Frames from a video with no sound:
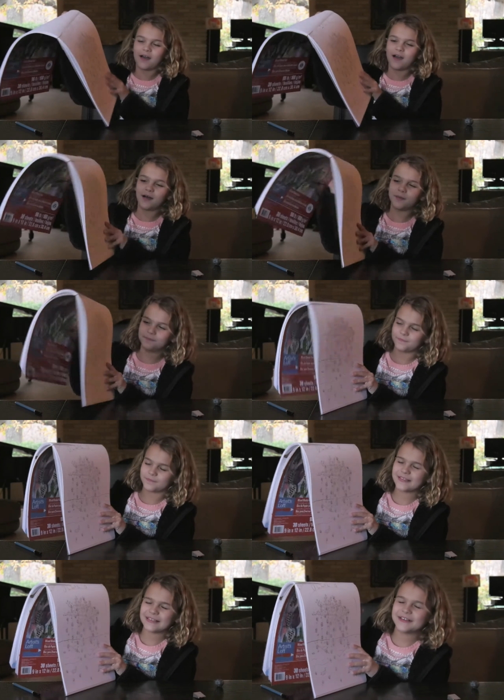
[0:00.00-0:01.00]

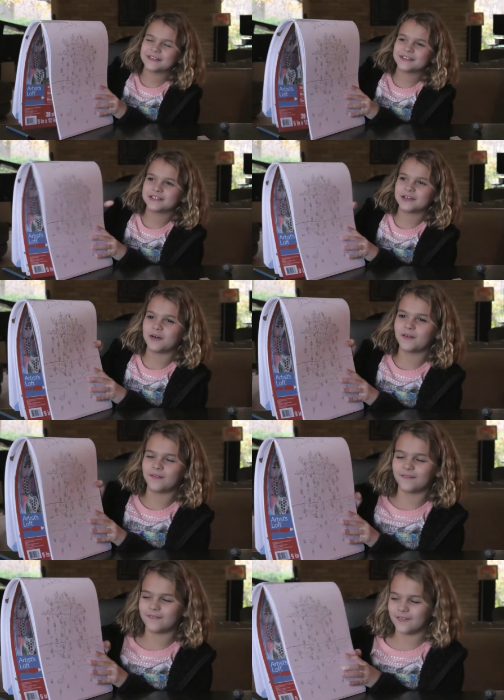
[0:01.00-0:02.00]
Um,
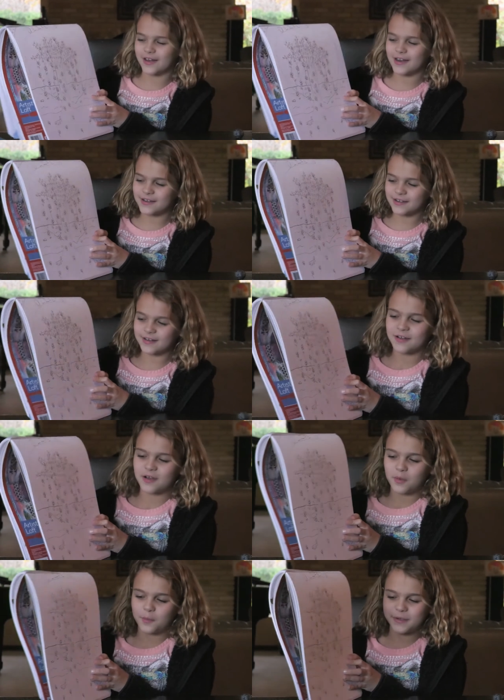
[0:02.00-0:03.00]
so what I did
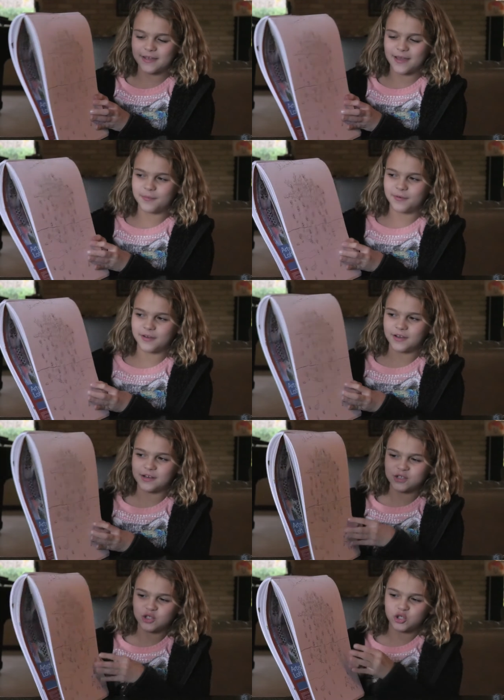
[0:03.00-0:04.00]
was I
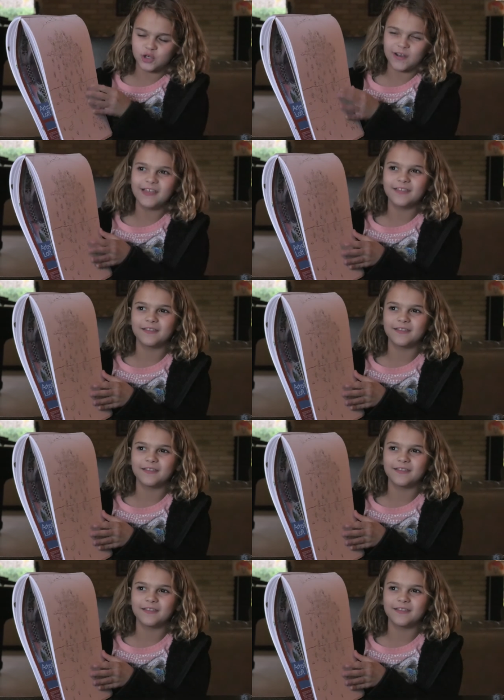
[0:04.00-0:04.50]
put a tree,